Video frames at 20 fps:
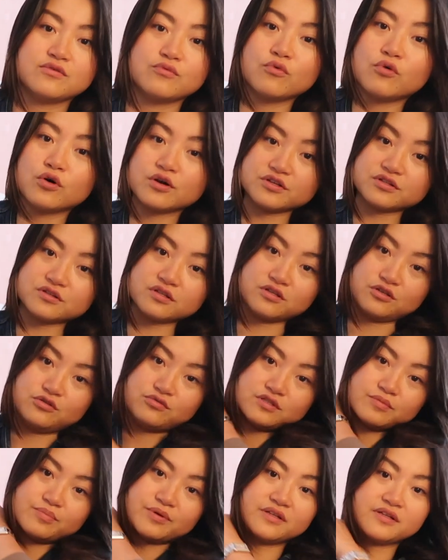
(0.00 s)
what the
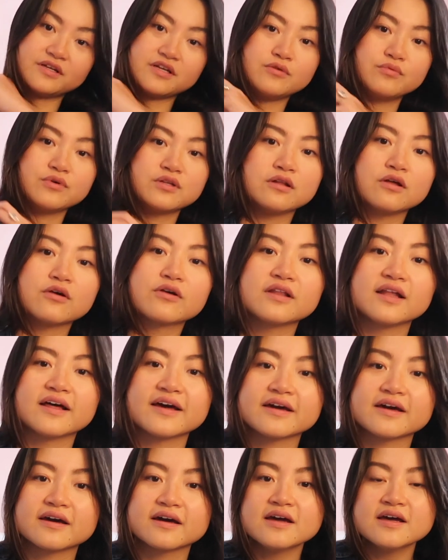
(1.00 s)
usability would look
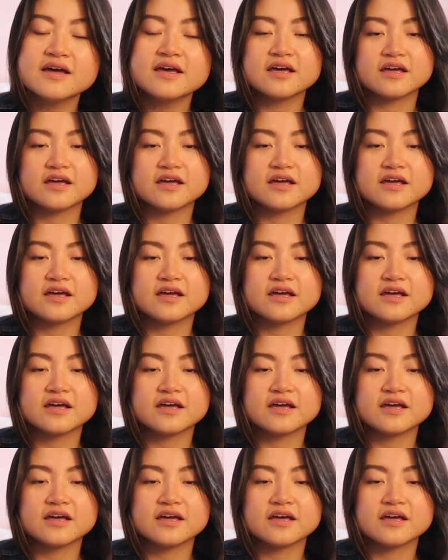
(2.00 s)
like